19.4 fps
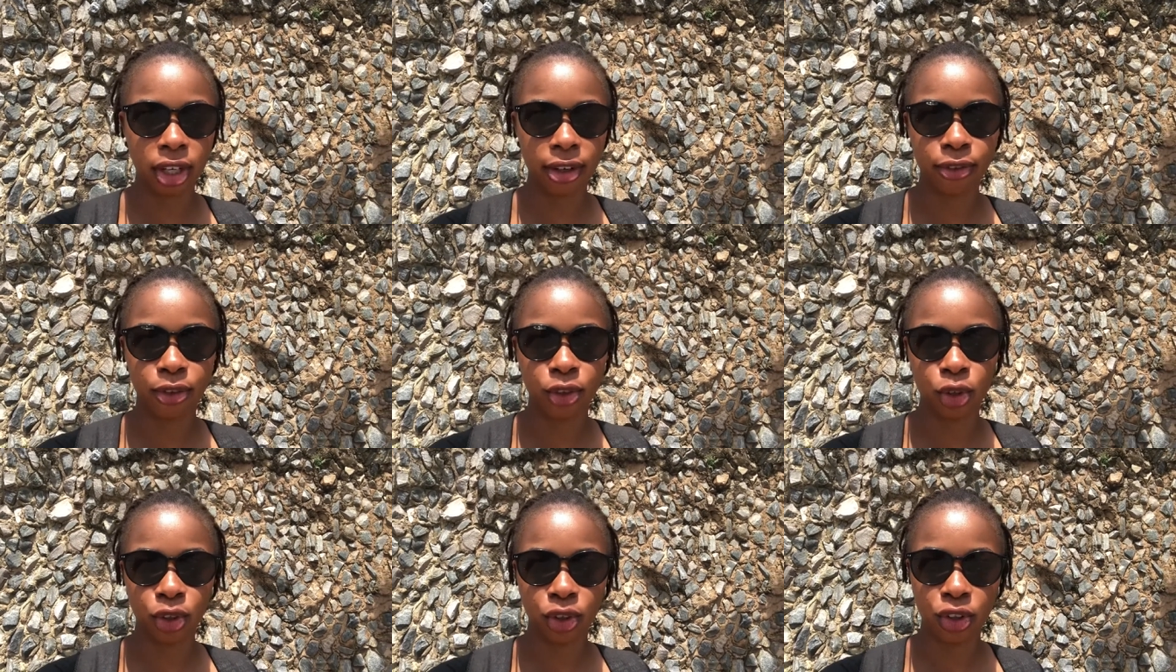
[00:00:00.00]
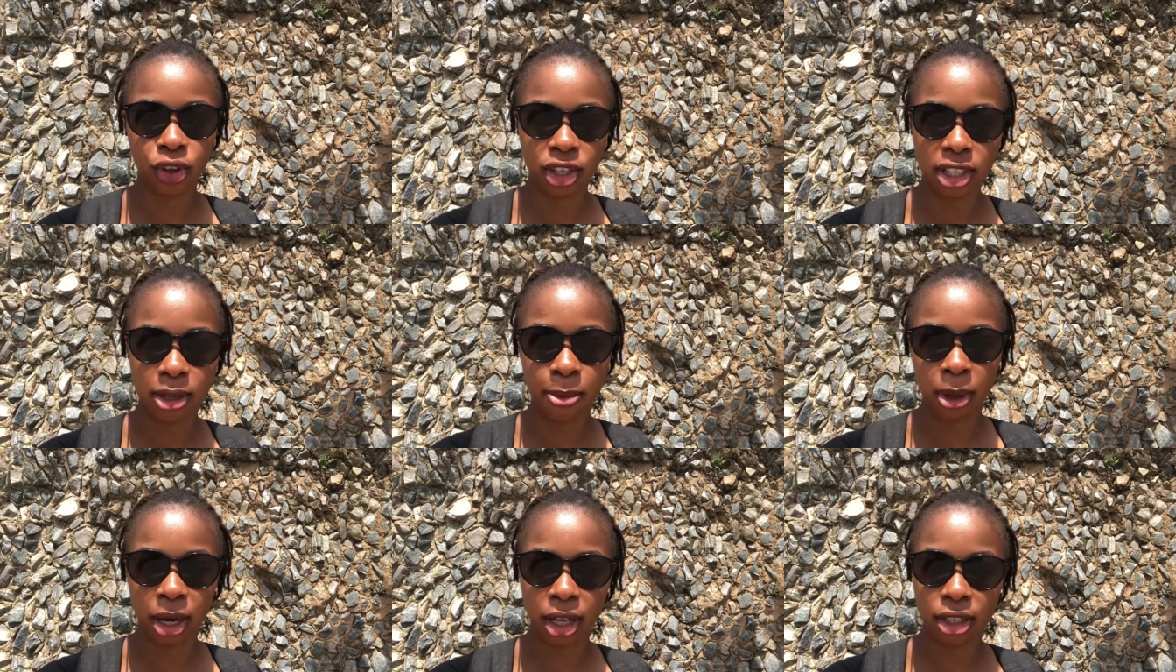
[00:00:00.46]
for 30
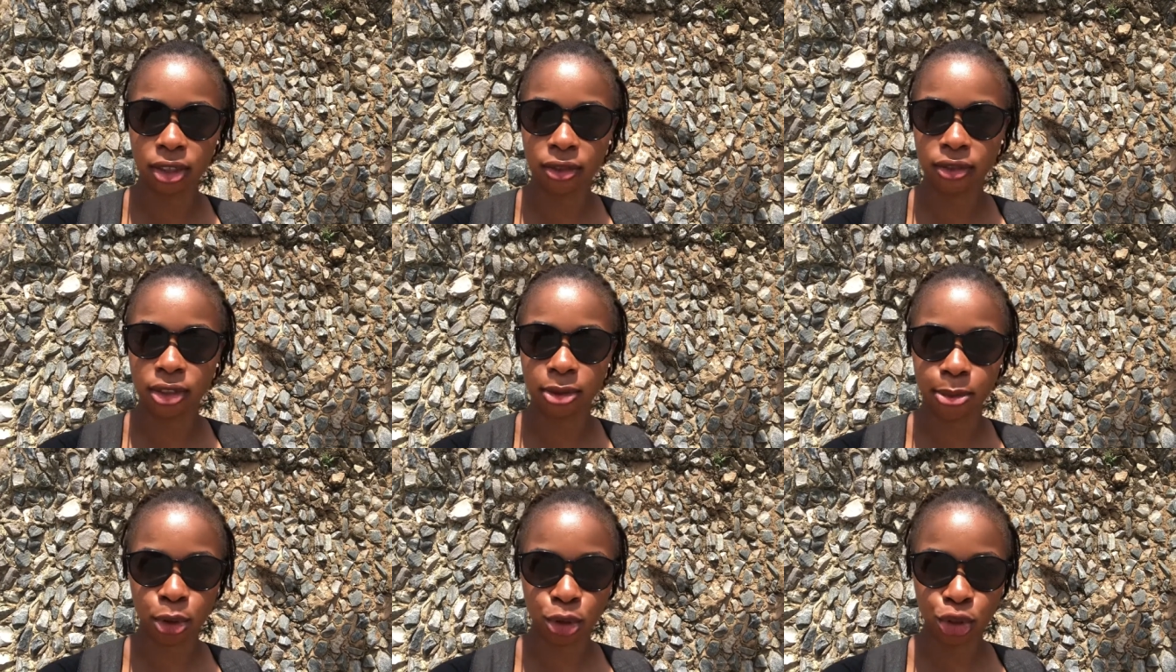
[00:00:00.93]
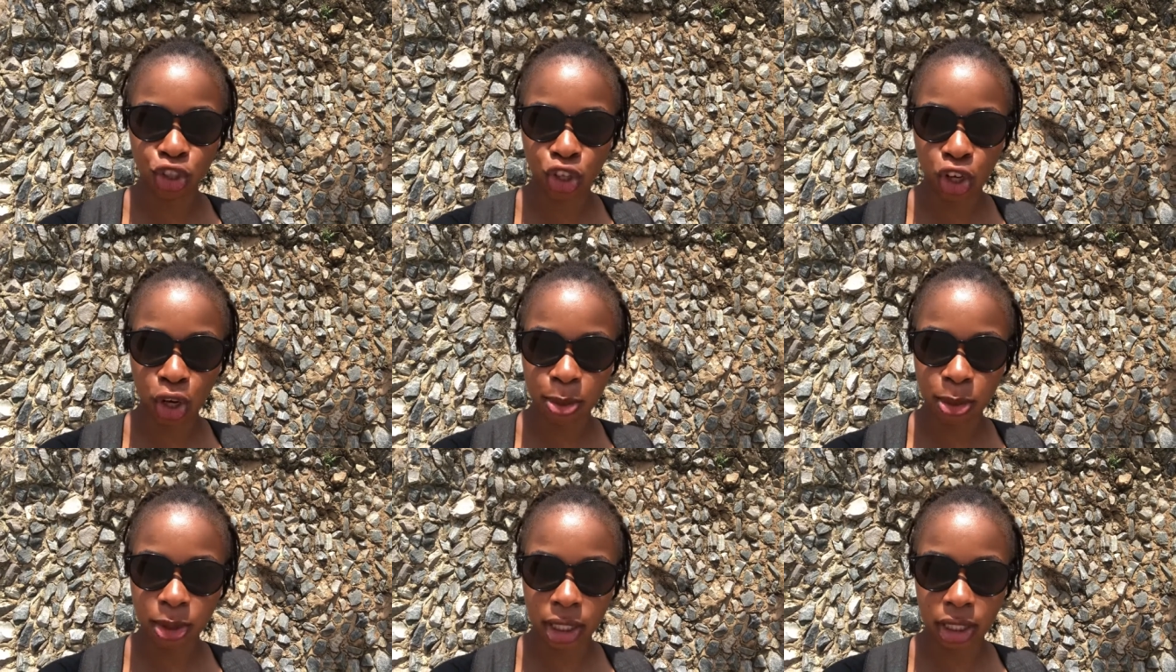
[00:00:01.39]
packs of small
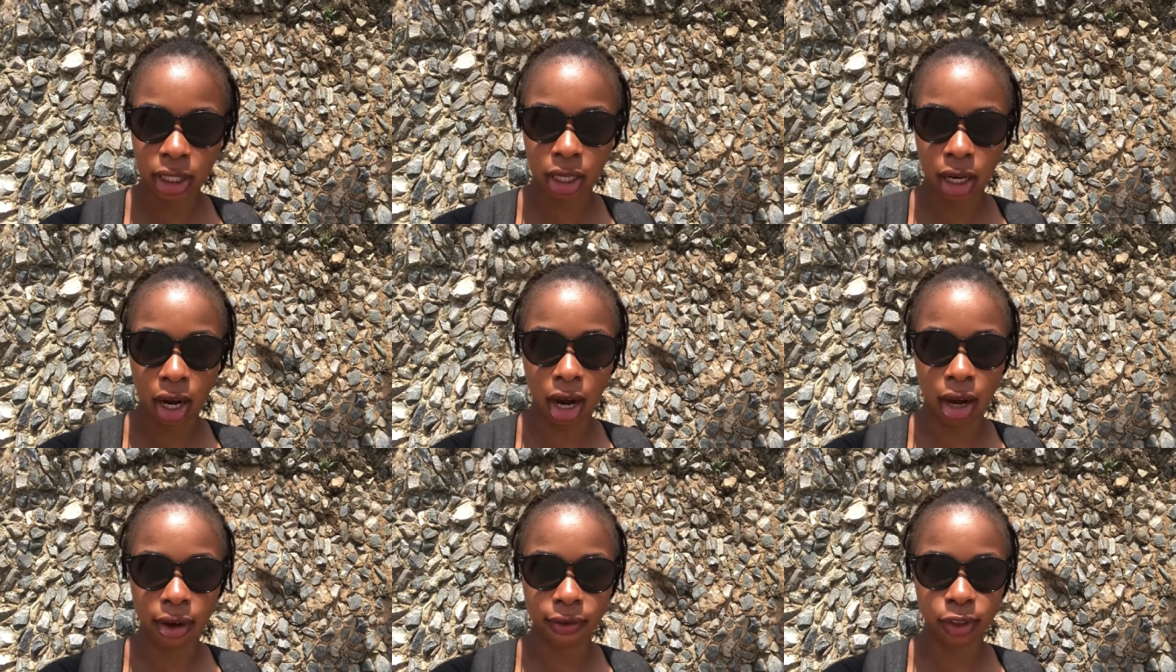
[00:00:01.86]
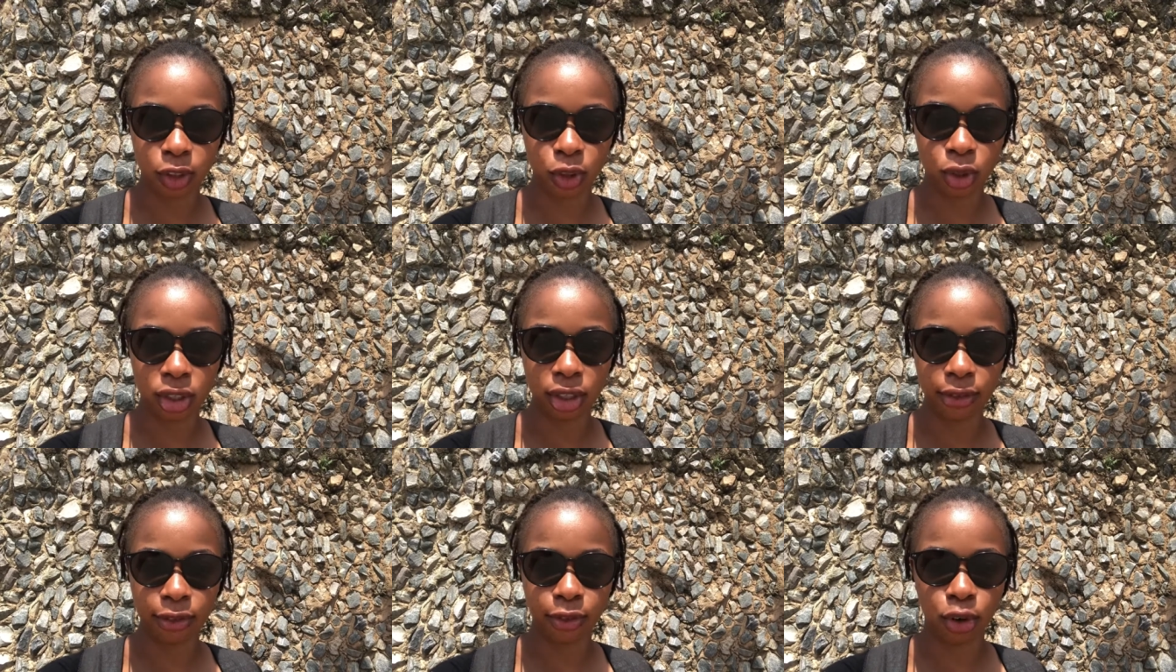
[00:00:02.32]
chops and then i have an
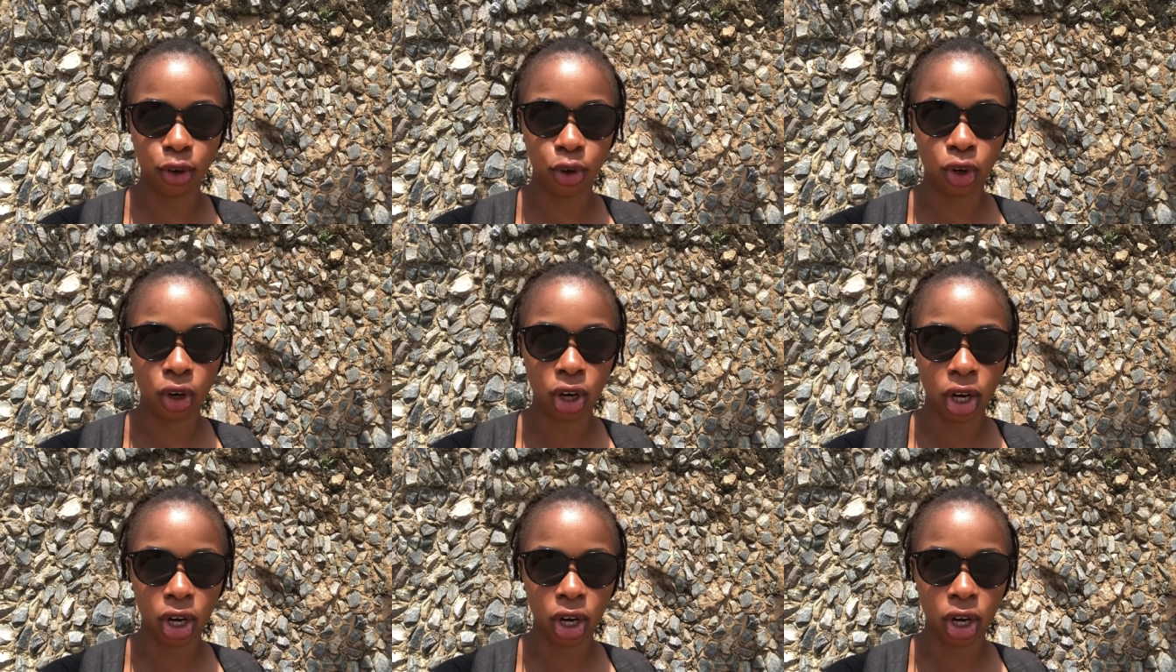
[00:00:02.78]
order for